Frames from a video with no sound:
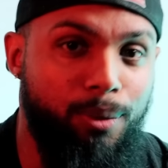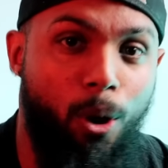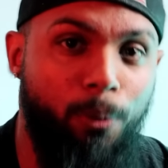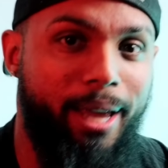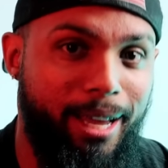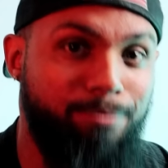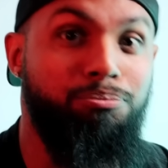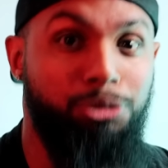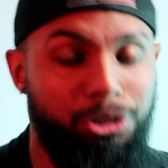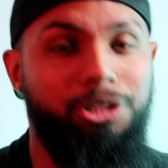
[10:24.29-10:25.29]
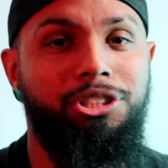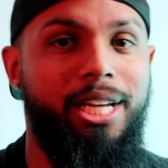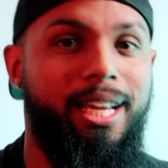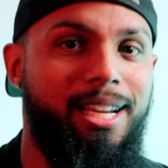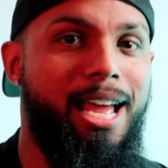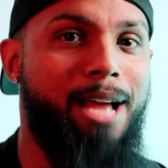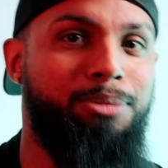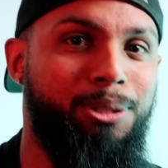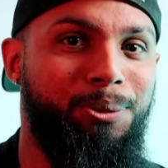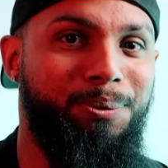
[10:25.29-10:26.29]
okay, sure, Jen,
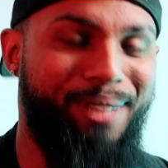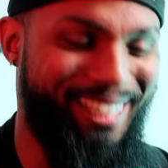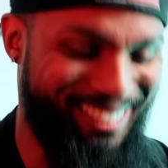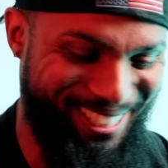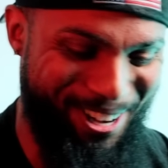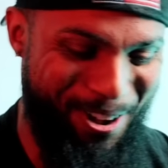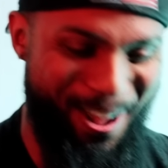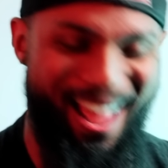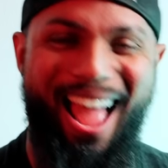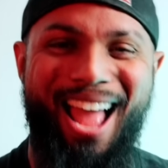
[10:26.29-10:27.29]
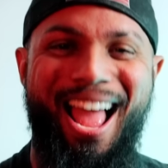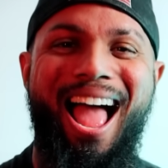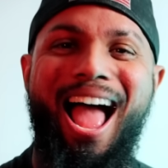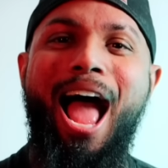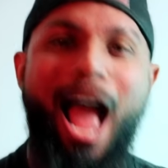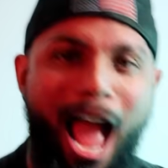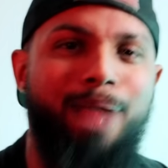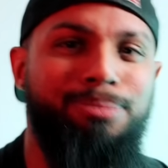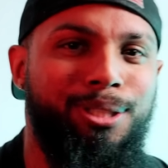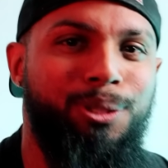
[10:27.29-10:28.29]
absolutely.
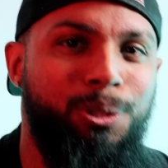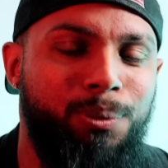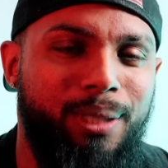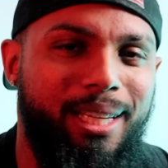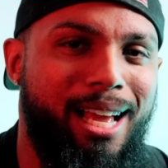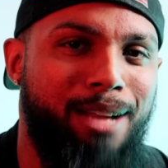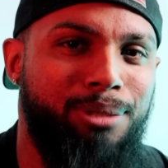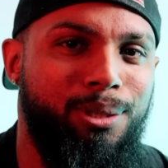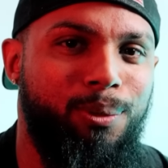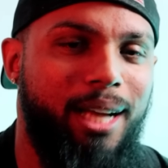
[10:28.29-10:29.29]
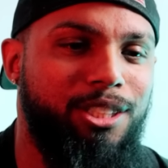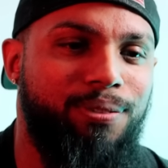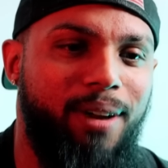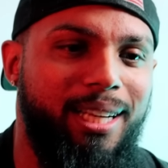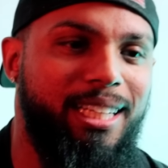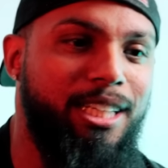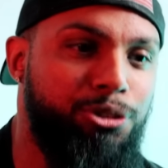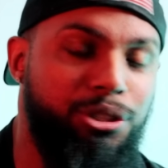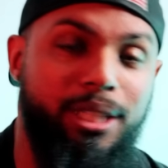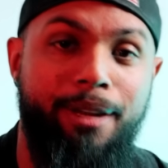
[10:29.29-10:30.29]
Absolutely. I just find it
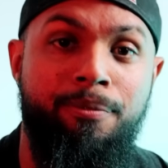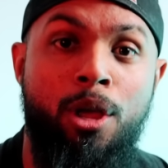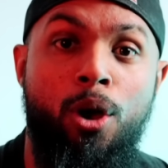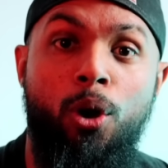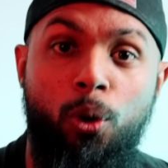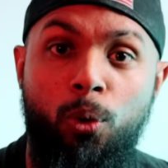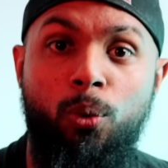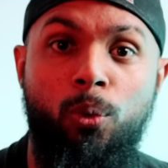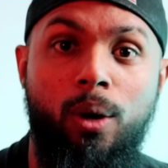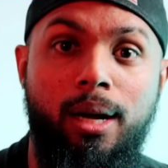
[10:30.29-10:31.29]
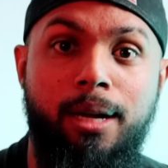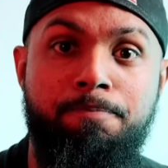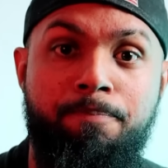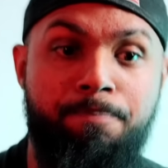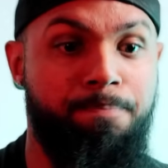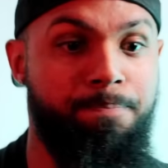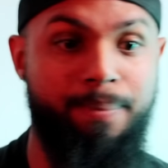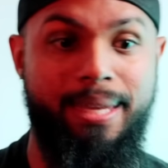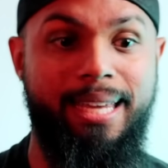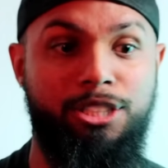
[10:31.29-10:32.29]
interesting who
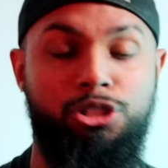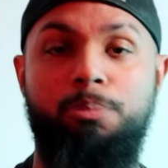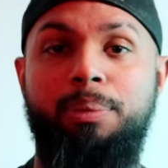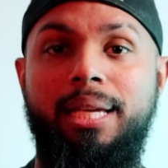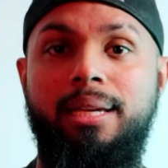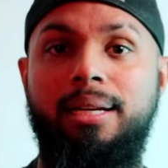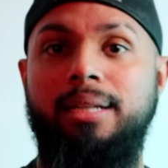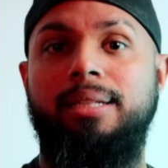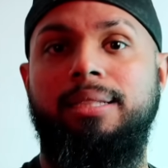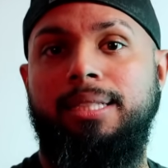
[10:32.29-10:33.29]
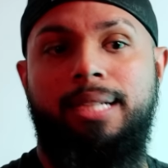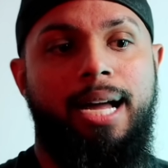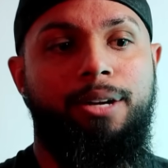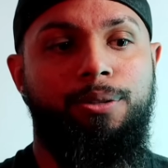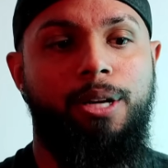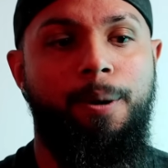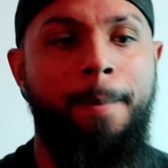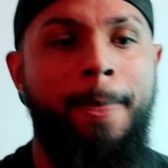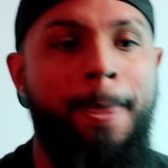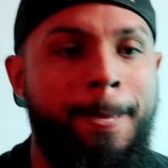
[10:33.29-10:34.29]
gets to be, I don't
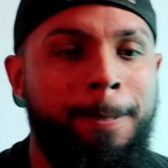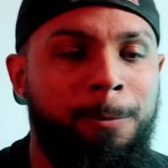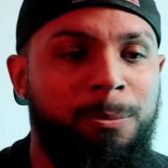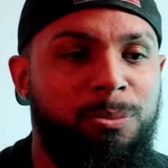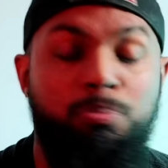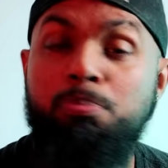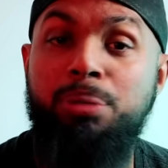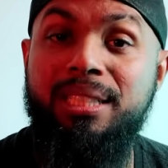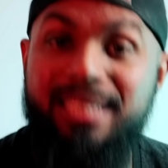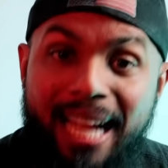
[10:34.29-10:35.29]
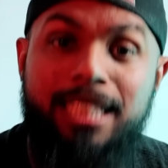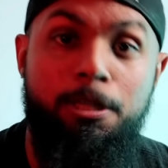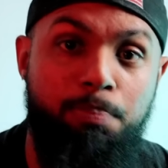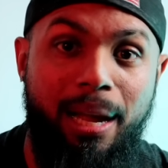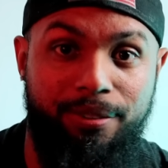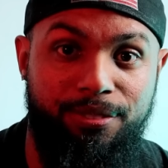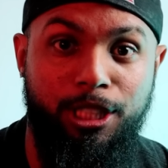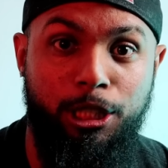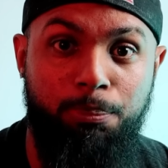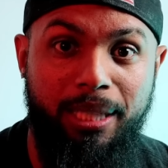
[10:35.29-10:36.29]
know, protected by
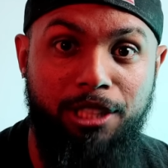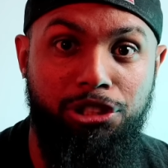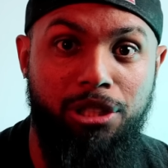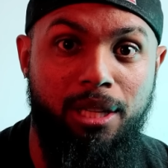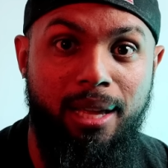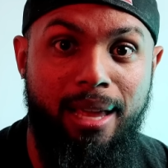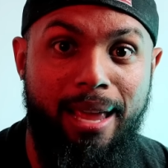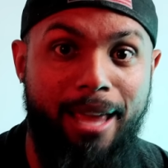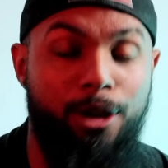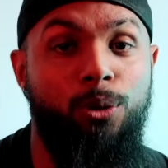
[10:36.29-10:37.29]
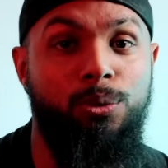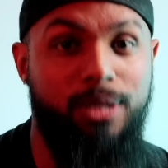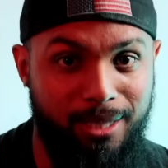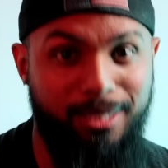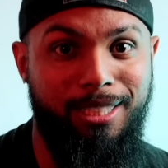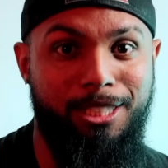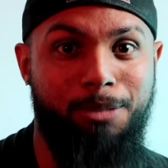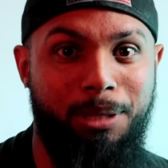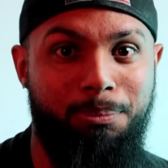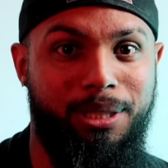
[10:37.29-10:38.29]
free speech and who doesn't get
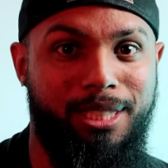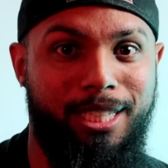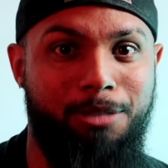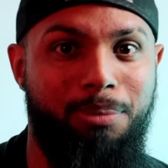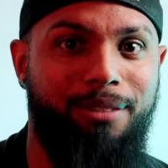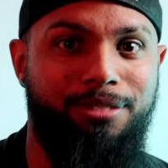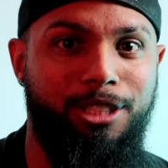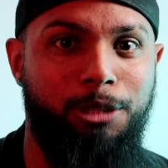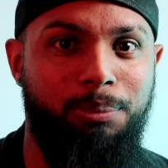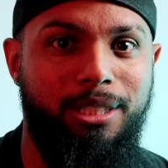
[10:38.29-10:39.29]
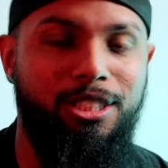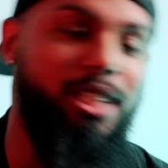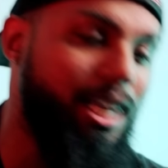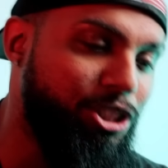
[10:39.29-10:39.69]
to be protected by free speech.